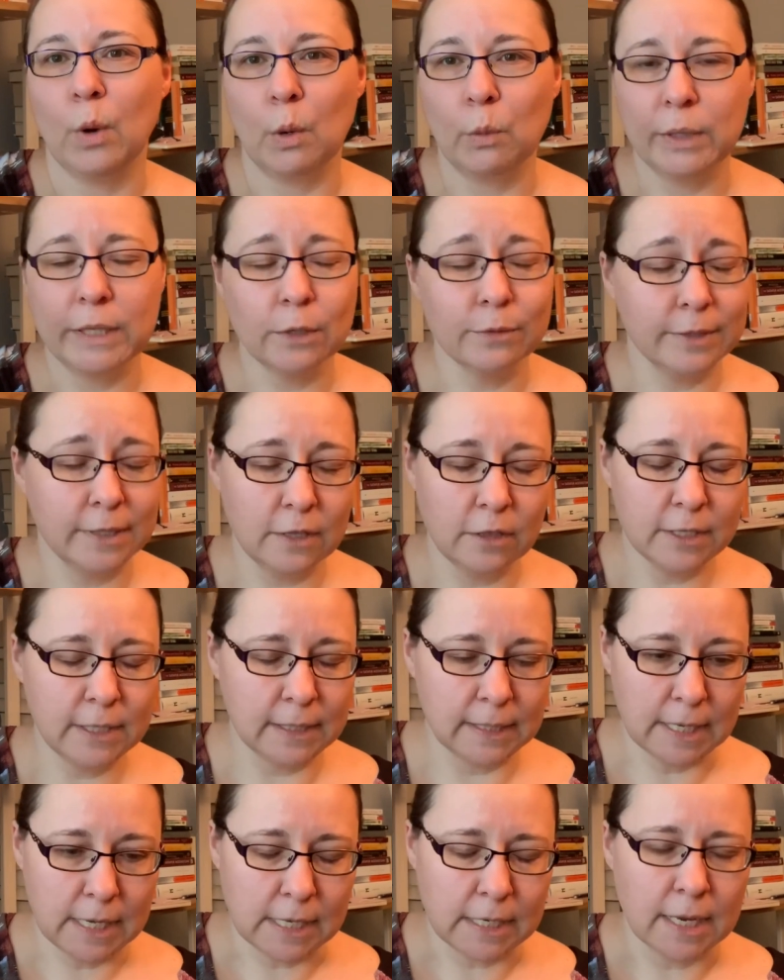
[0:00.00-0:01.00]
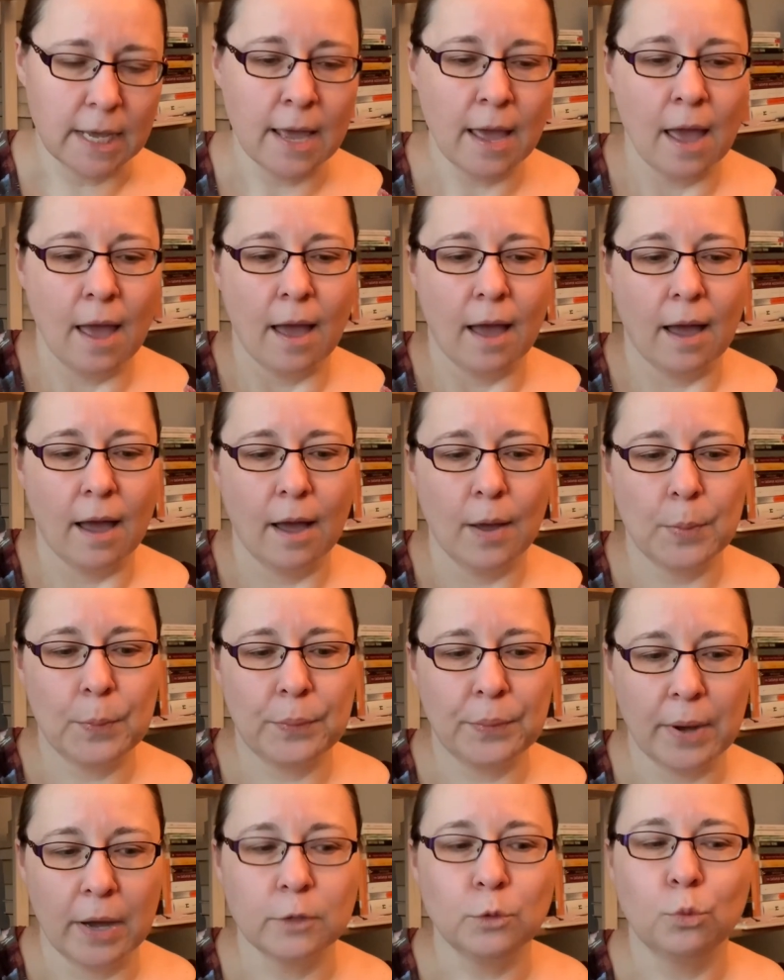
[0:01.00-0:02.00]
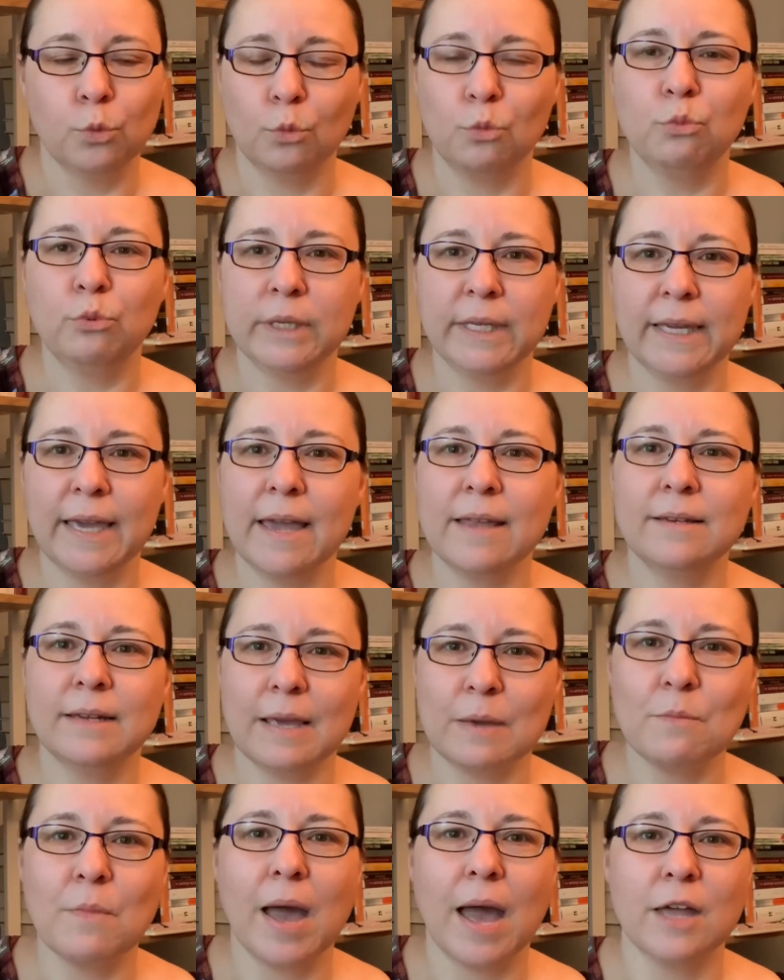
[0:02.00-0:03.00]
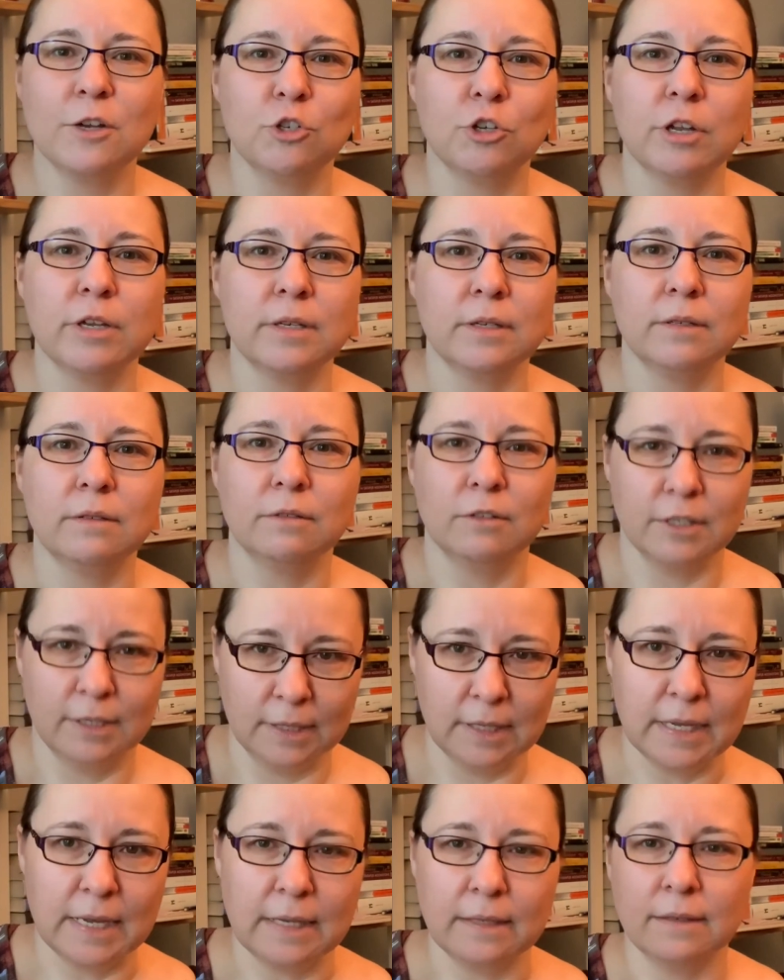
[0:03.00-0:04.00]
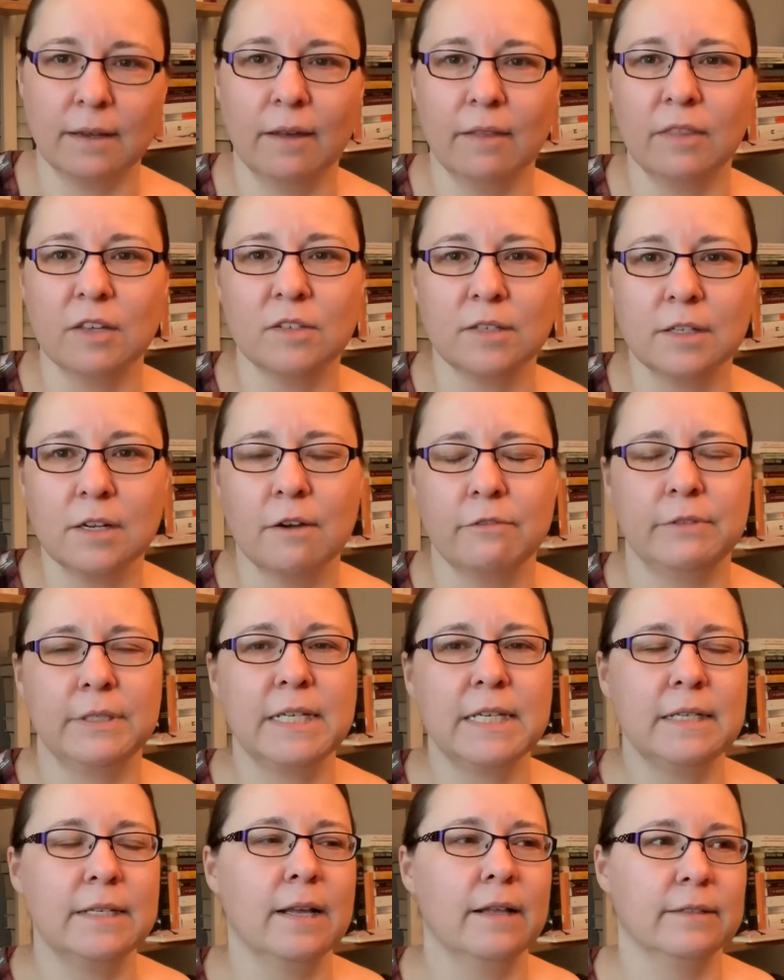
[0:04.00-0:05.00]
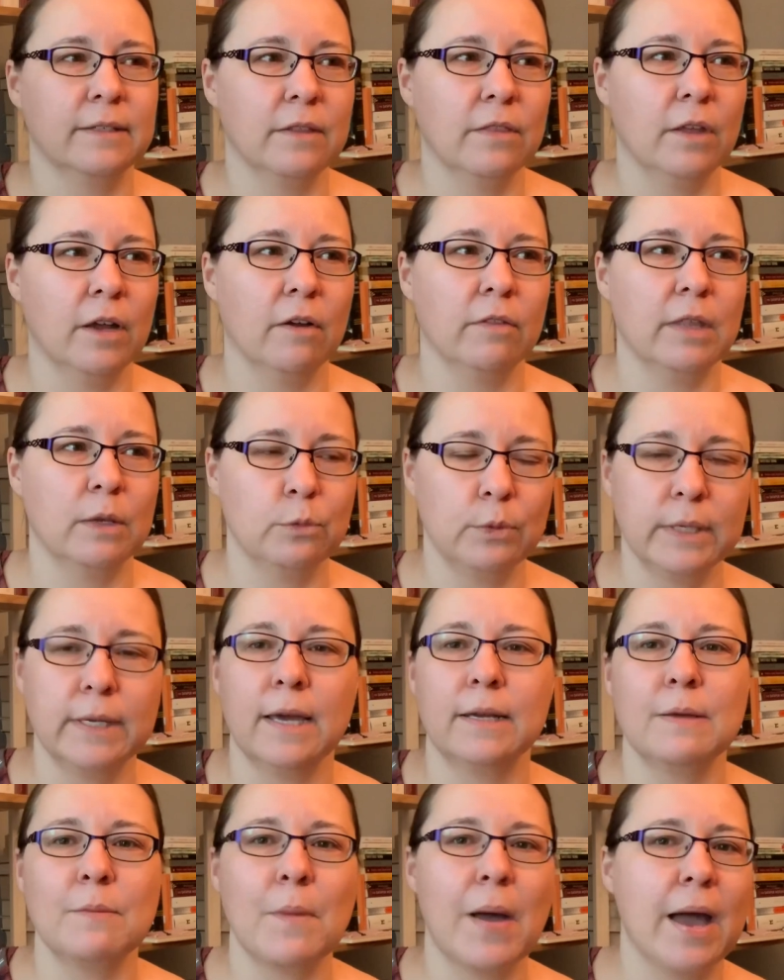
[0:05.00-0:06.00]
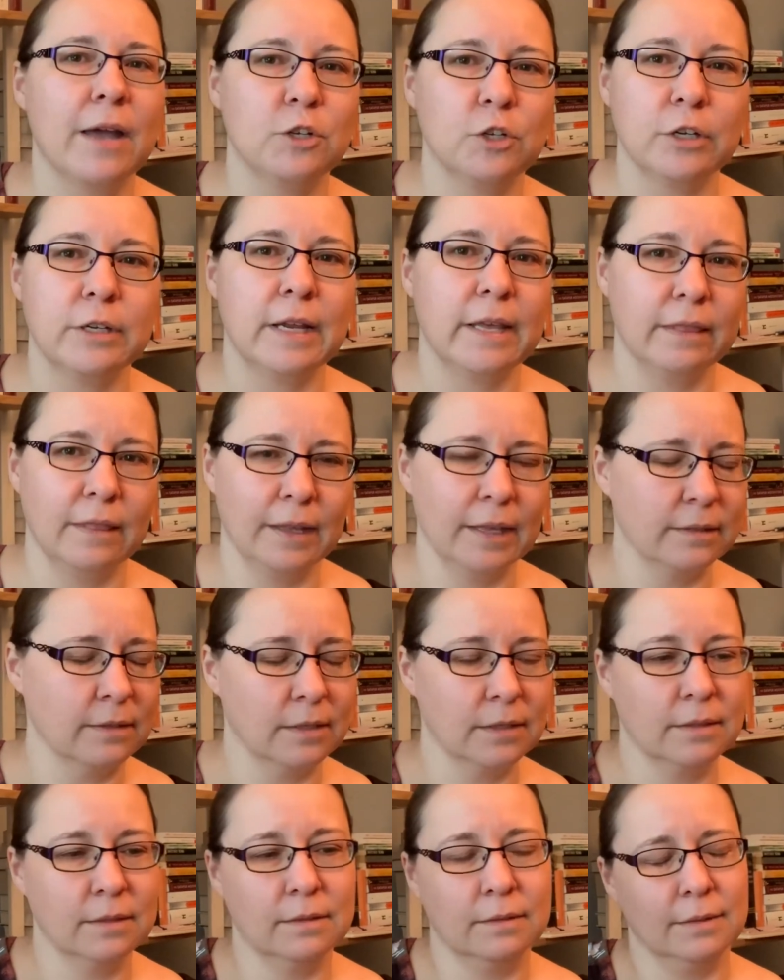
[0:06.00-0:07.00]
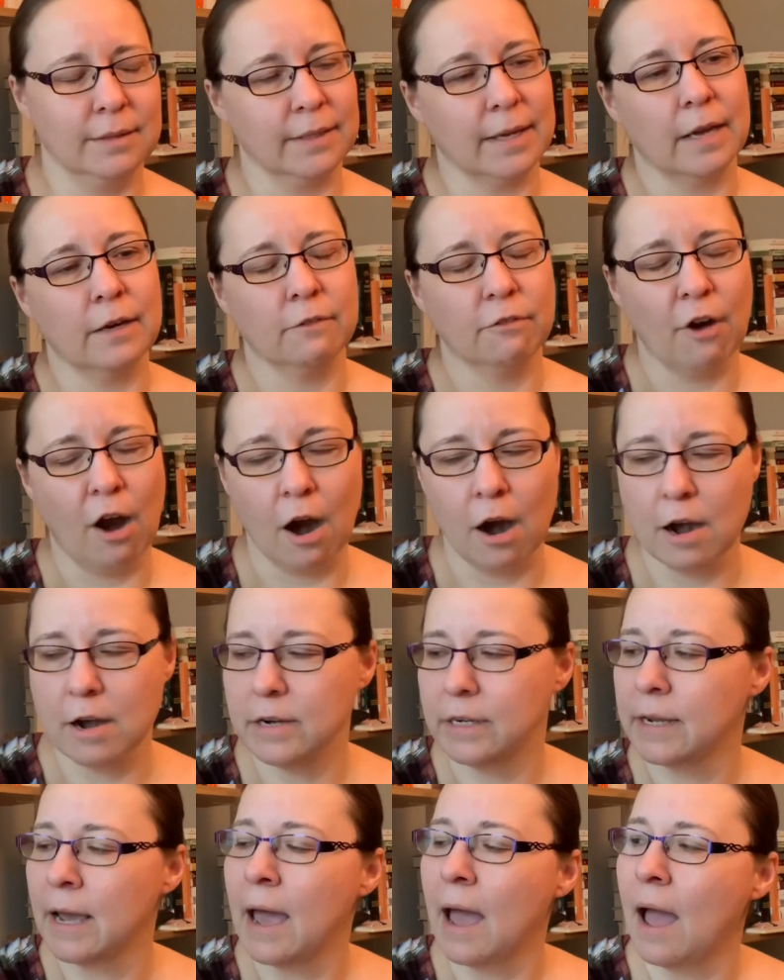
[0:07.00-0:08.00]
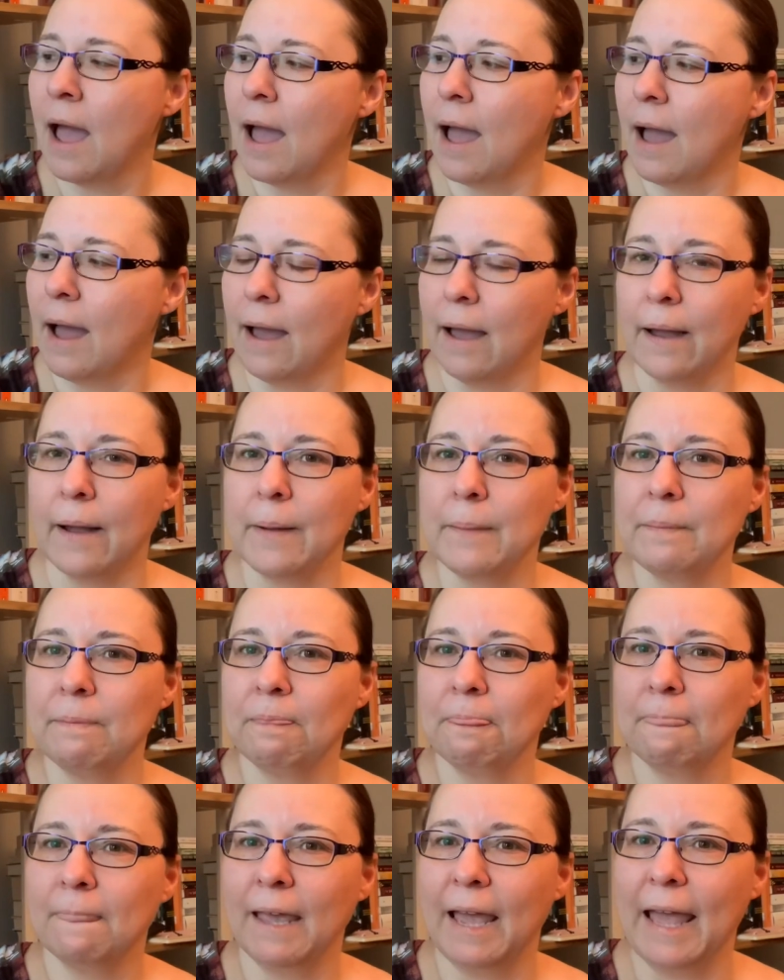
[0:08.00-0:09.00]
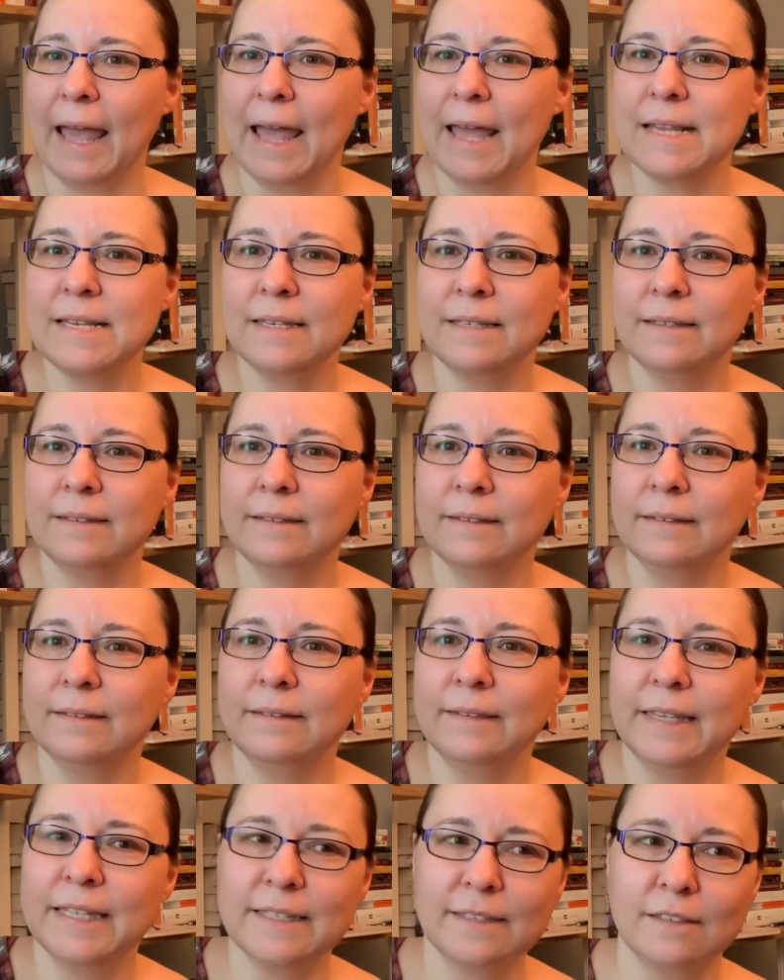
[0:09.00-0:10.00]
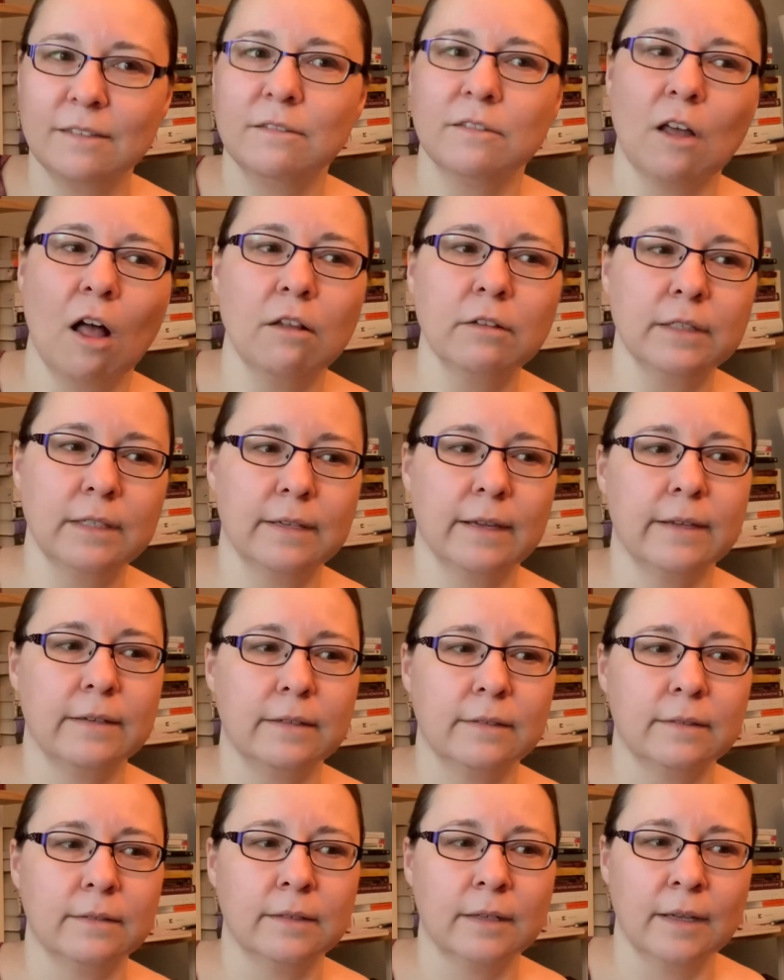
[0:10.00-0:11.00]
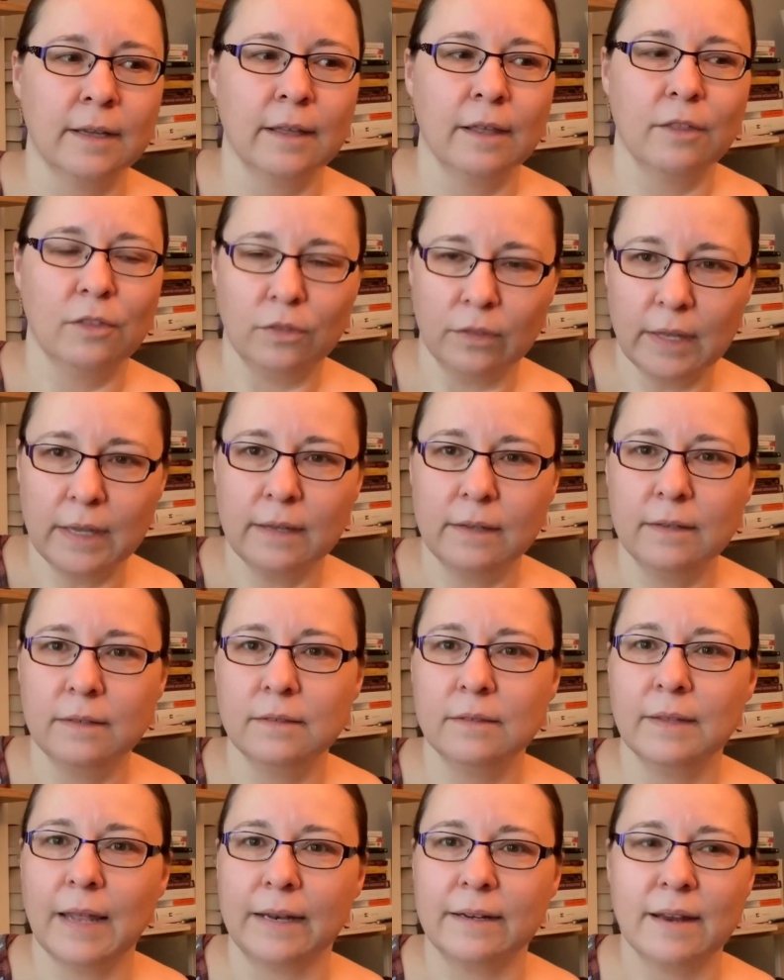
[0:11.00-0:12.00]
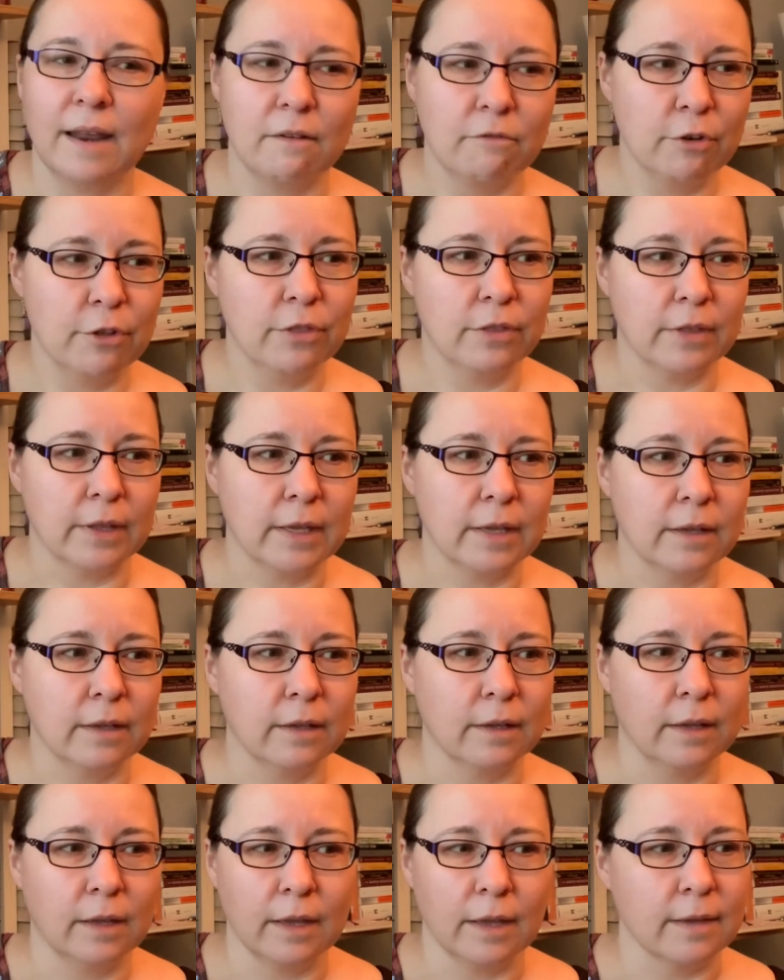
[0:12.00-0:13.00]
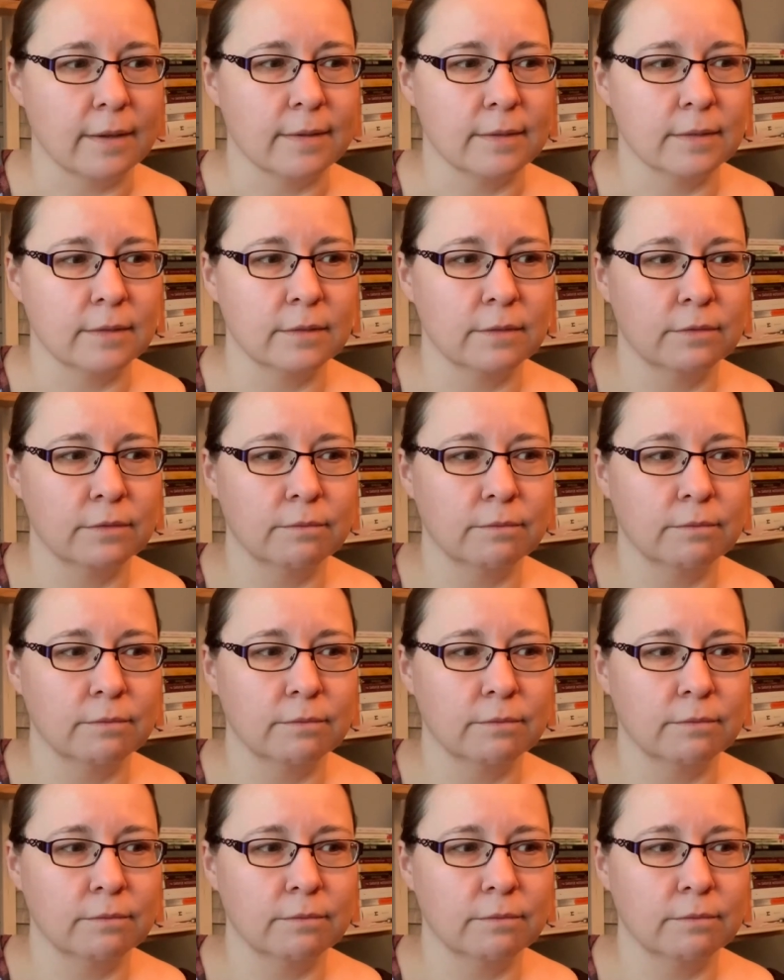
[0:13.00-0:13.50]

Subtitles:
don't see the scene, but we can imagine the scene. There's enough details in there that we can imagine, and it's kind of hard. And the Sultan thinks that everything is